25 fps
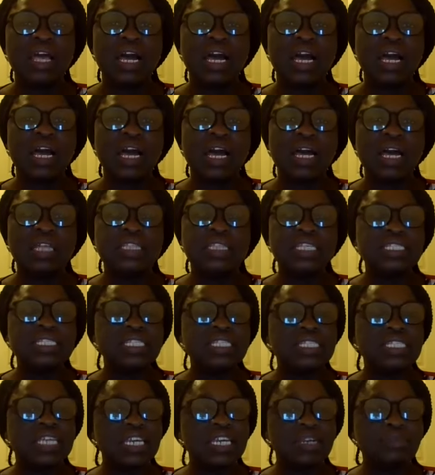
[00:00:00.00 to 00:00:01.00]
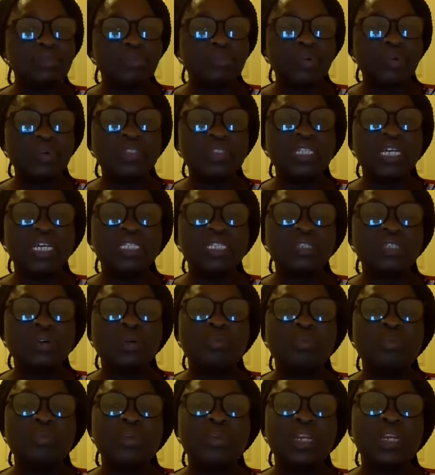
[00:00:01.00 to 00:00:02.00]
And this is an important
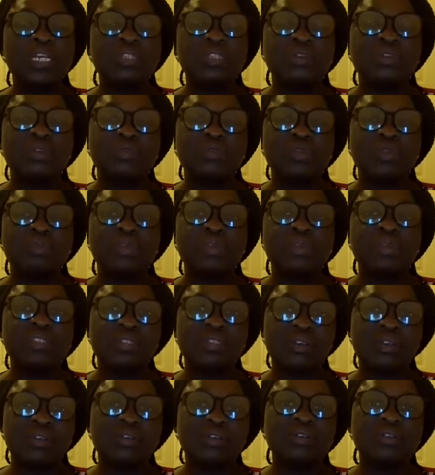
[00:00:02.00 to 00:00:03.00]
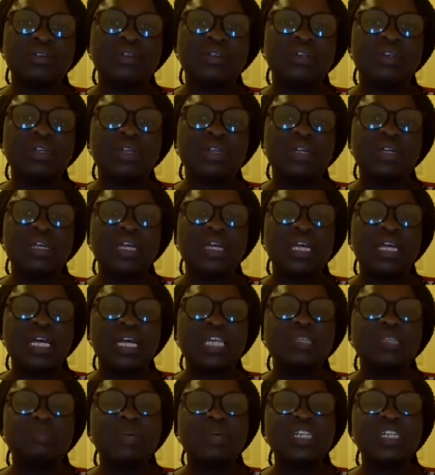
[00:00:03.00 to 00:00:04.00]
component of women's health,
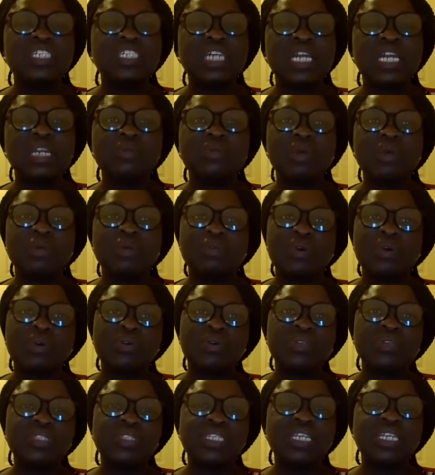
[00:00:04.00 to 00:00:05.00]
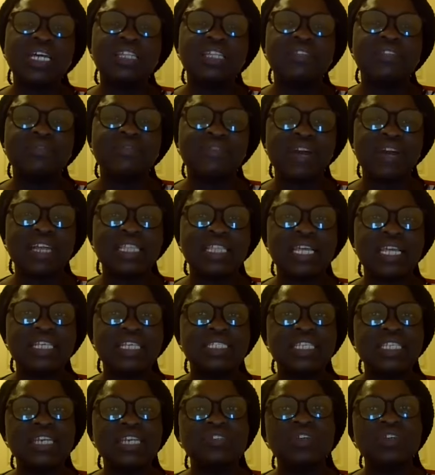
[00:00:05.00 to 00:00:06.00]
especially when we consider the fact that
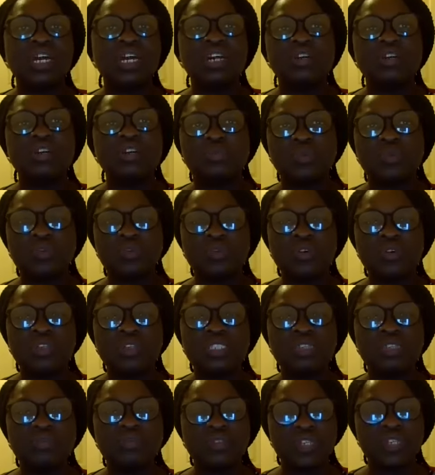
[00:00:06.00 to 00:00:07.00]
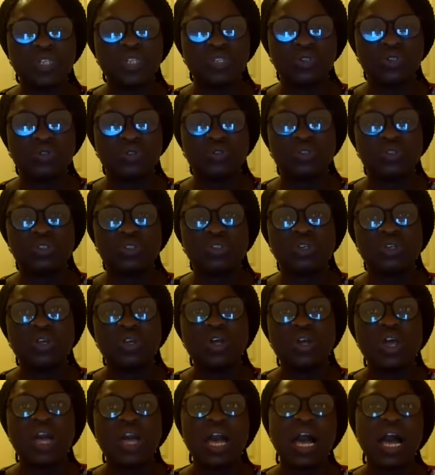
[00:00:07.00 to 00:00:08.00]
sexual and reproductive issues
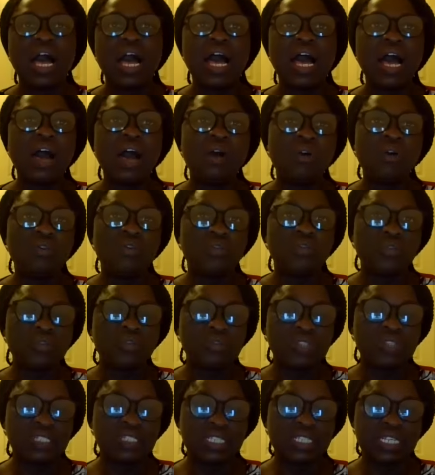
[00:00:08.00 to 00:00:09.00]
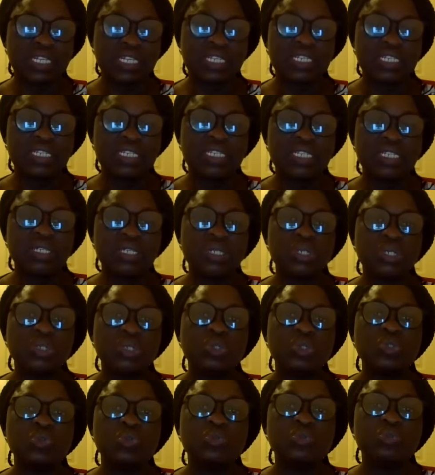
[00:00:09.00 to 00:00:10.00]
are of concern
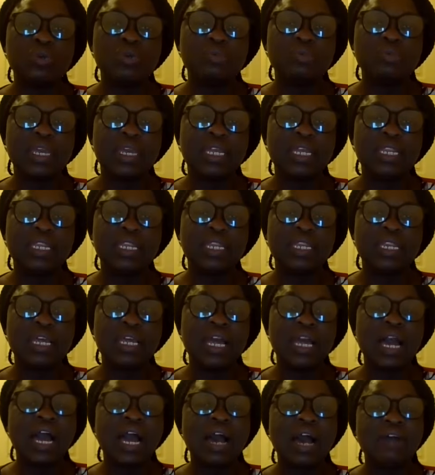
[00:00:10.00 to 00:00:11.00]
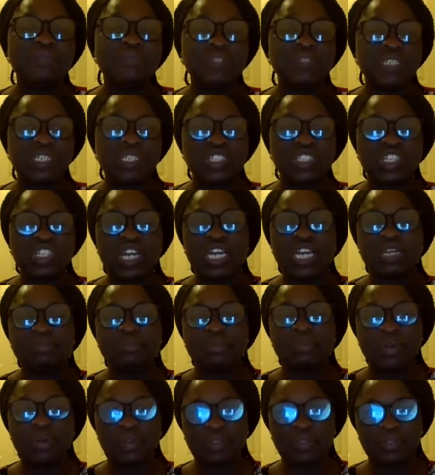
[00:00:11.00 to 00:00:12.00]
to women after
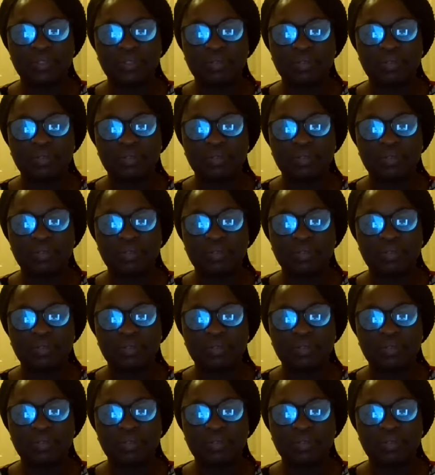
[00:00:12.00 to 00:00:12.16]
childbirth.